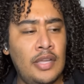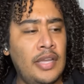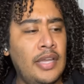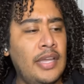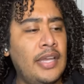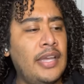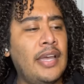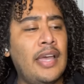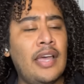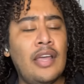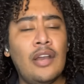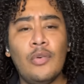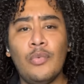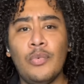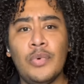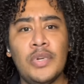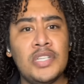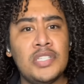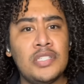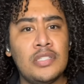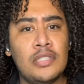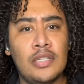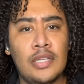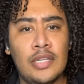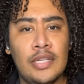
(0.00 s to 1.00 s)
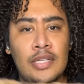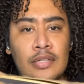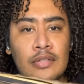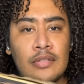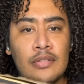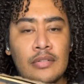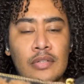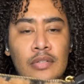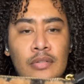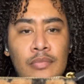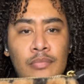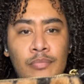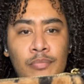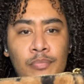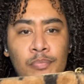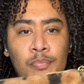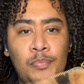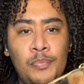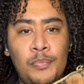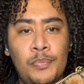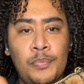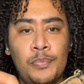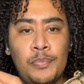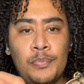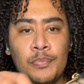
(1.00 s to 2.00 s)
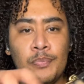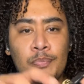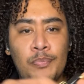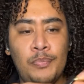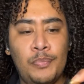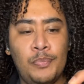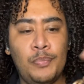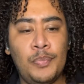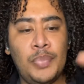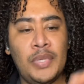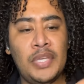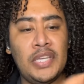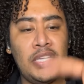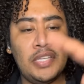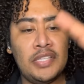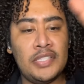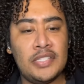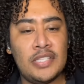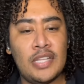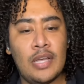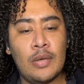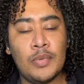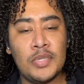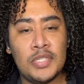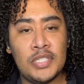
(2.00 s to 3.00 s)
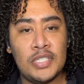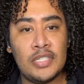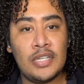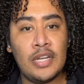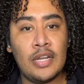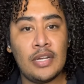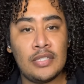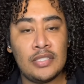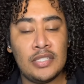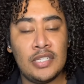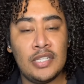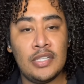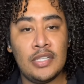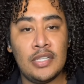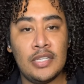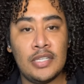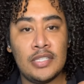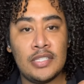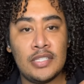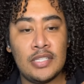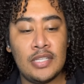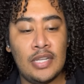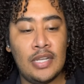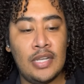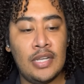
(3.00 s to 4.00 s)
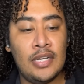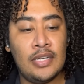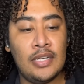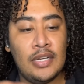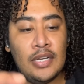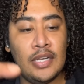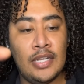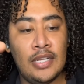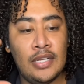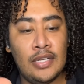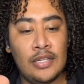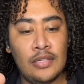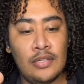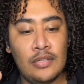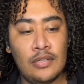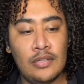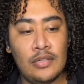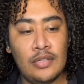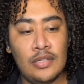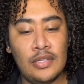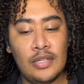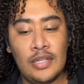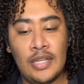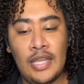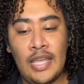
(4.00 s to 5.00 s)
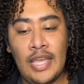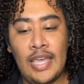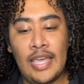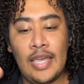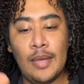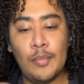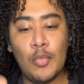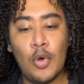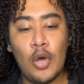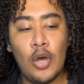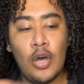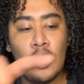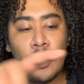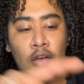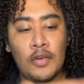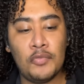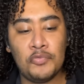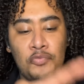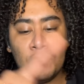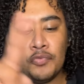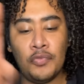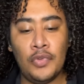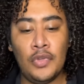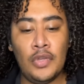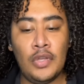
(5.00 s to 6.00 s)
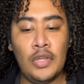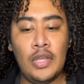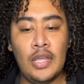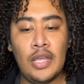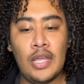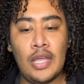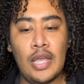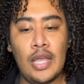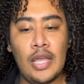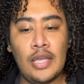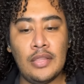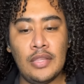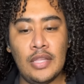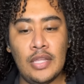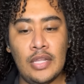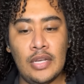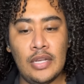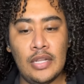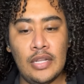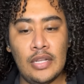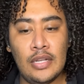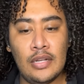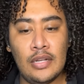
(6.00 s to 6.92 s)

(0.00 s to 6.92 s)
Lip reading: It had a wristlet piece that was stuck to this and it came off and then